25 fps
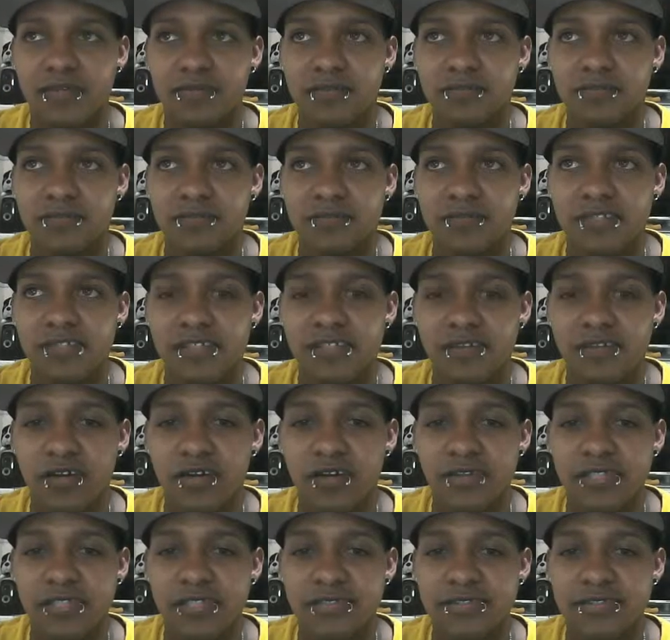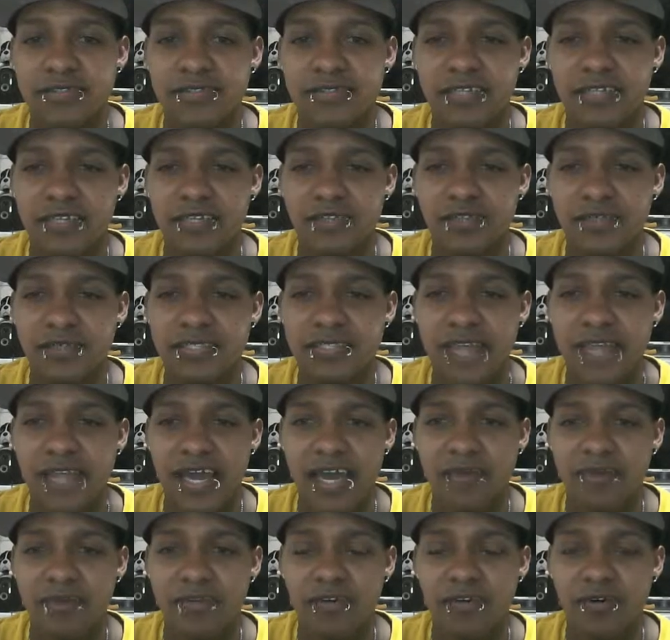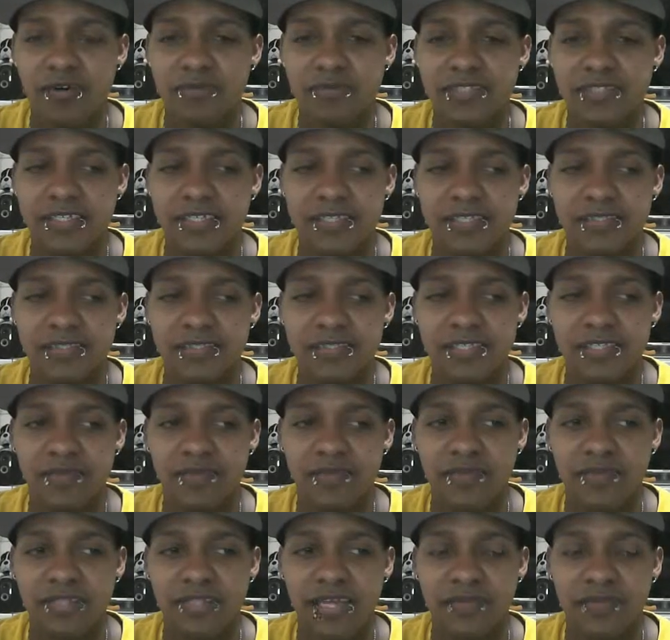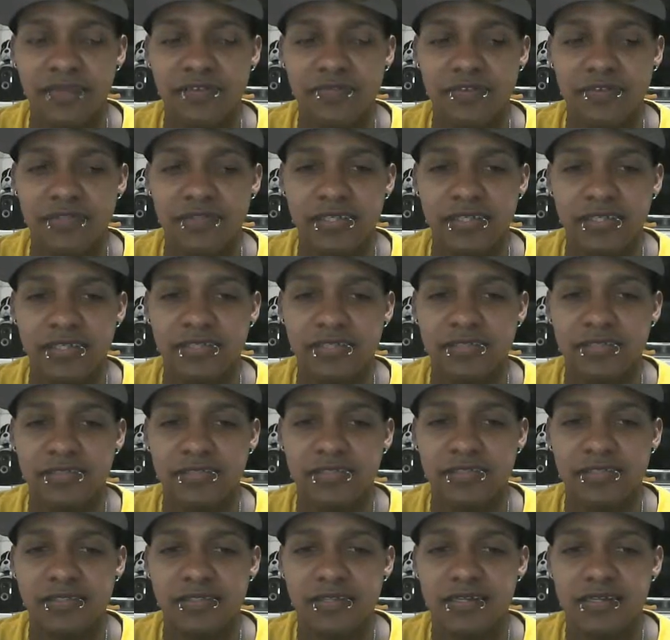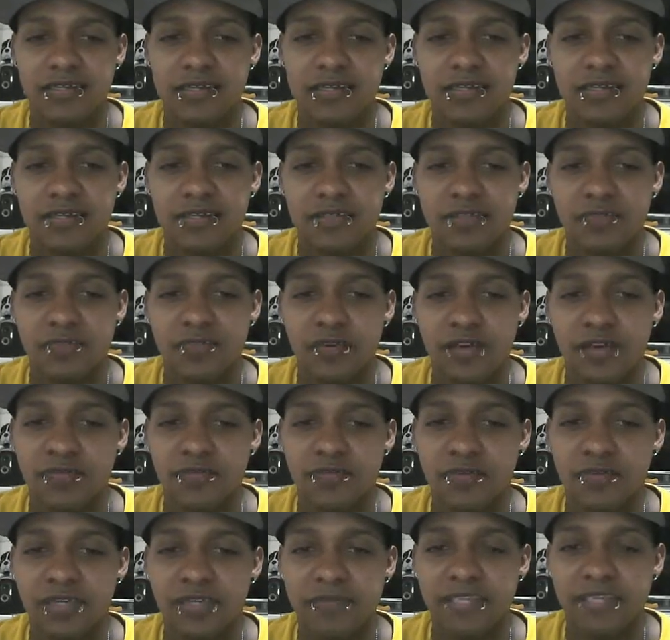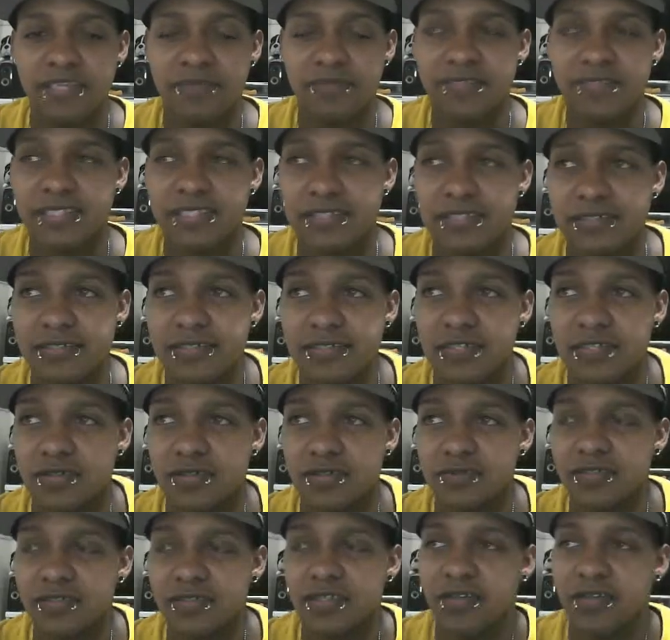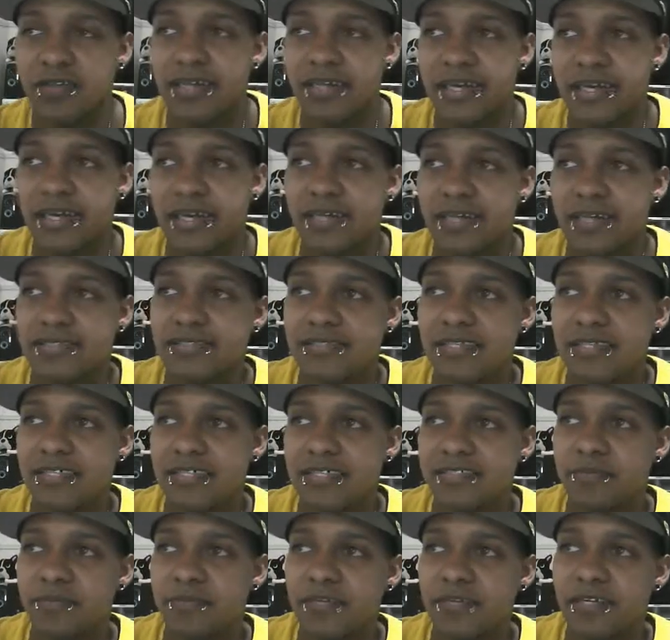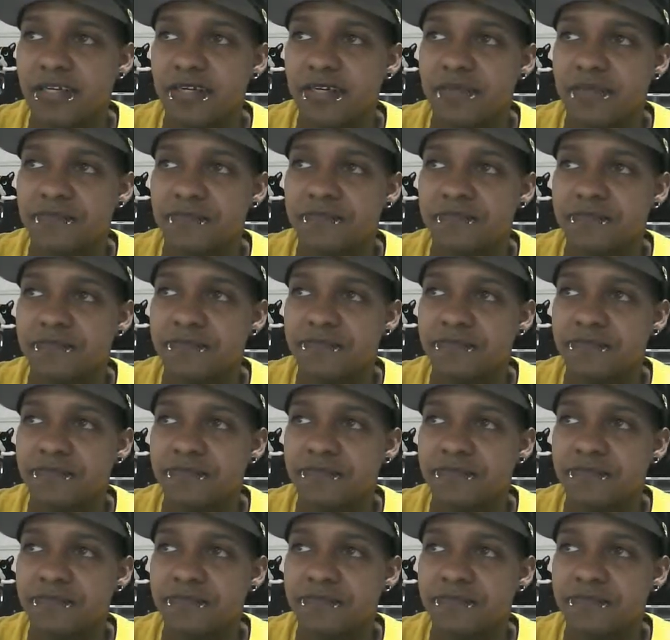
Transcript: they tell you a time to go upstairs and stuff like that after you're done, for everyone to meet upstairs. So that kind of sucks. But so